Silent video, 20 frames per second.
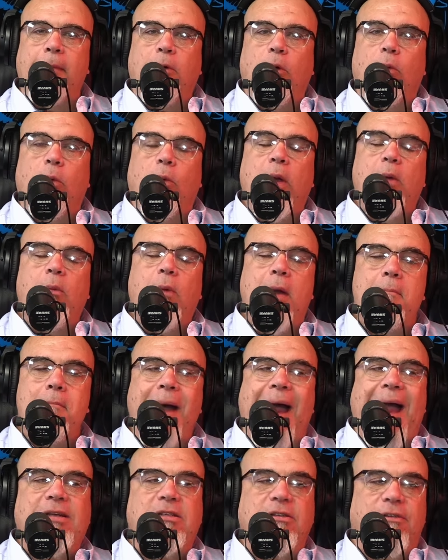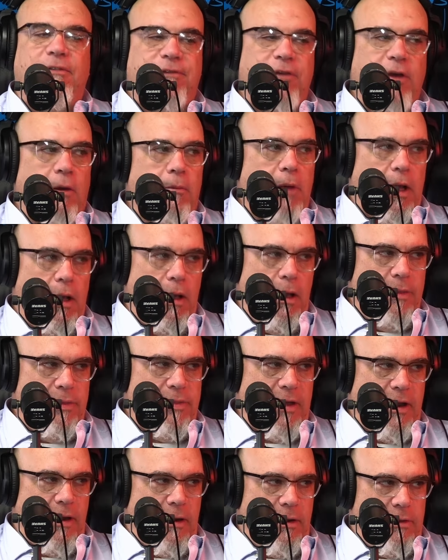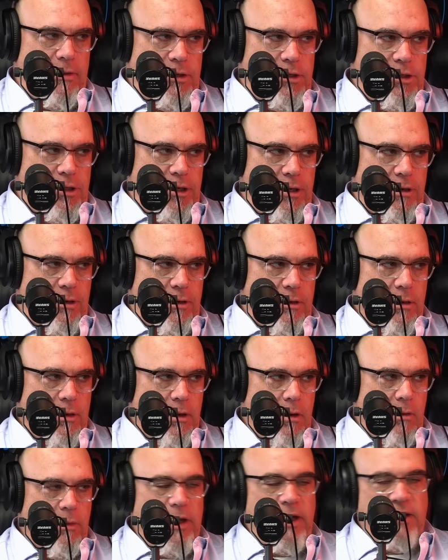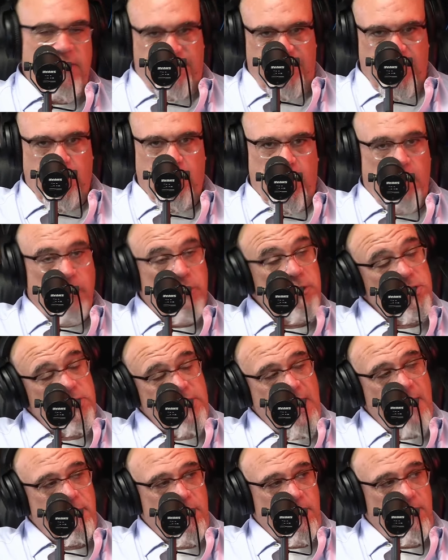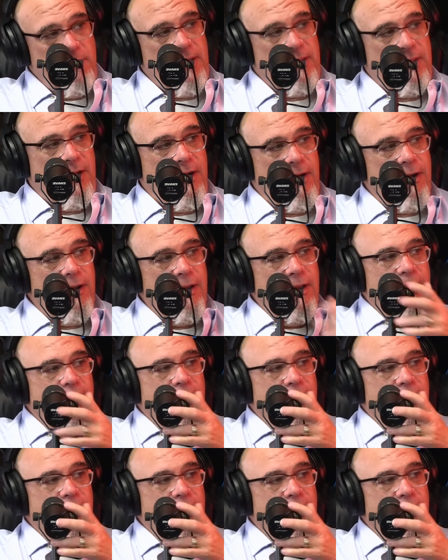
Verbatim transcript: But when we went back to film a hunt there this year, or we didn't film a hunt, we just happened to be there.